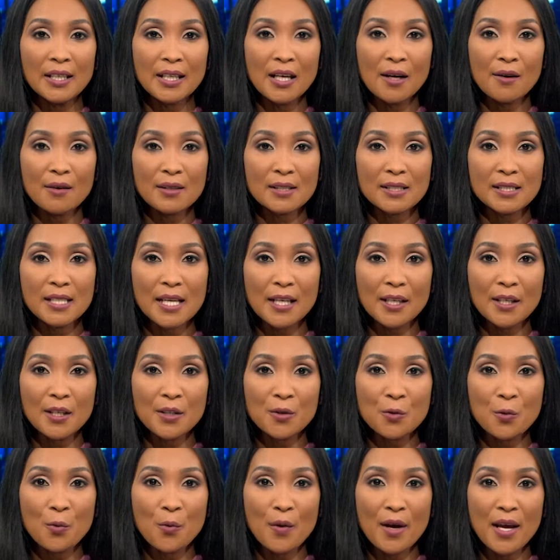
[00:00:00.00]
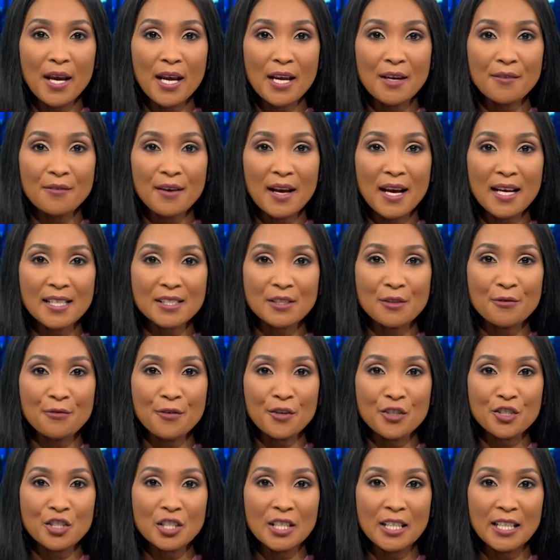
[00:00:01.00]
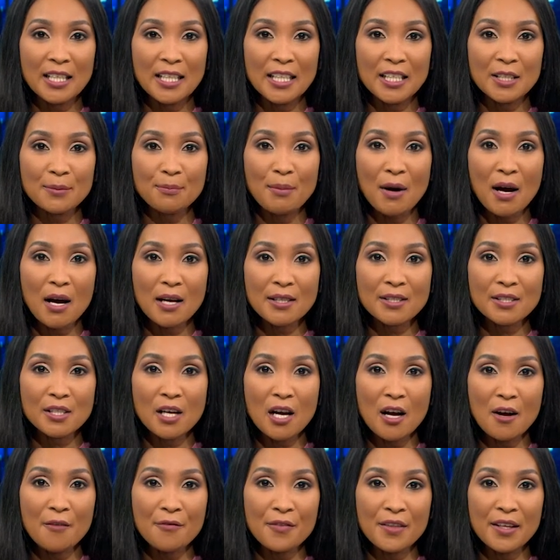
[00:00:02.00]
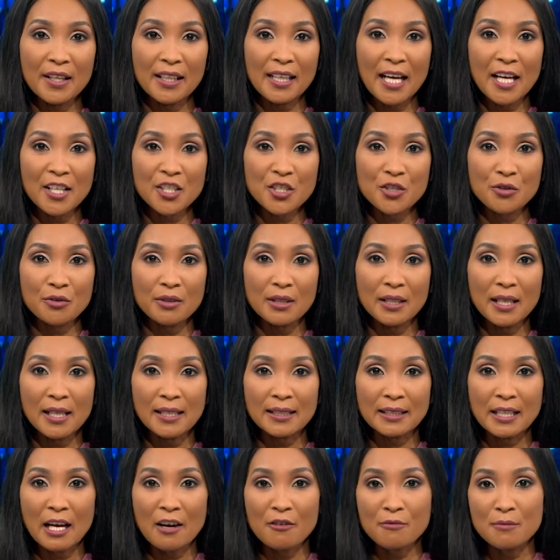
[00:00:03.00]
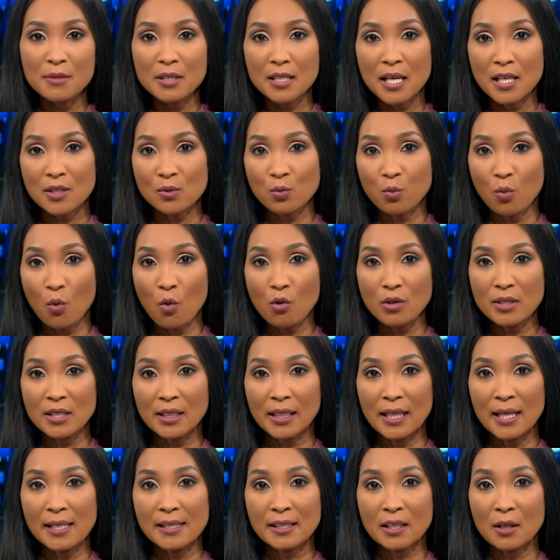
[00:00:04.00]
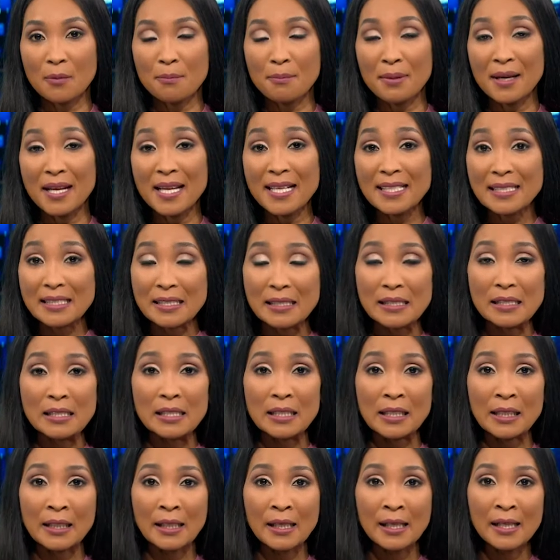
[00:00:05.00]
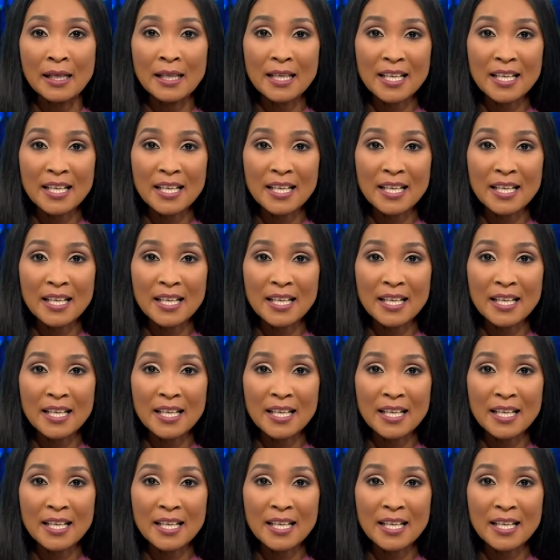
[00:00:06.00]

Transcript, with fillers: Now, a second wave has officially hit parts of the country, and government has warned against complacency,